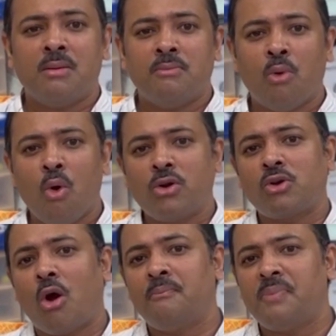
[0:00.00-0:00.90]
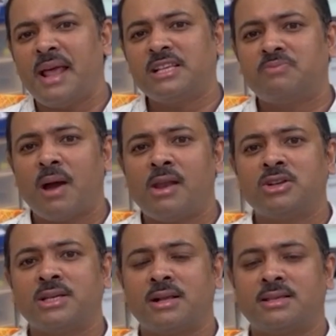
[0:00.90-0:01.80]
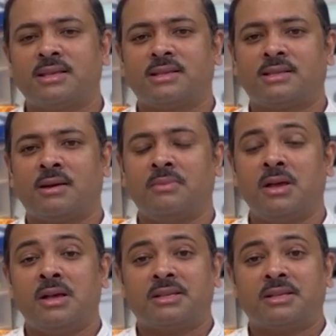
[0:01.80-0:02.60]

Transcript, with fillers: more complex biological systems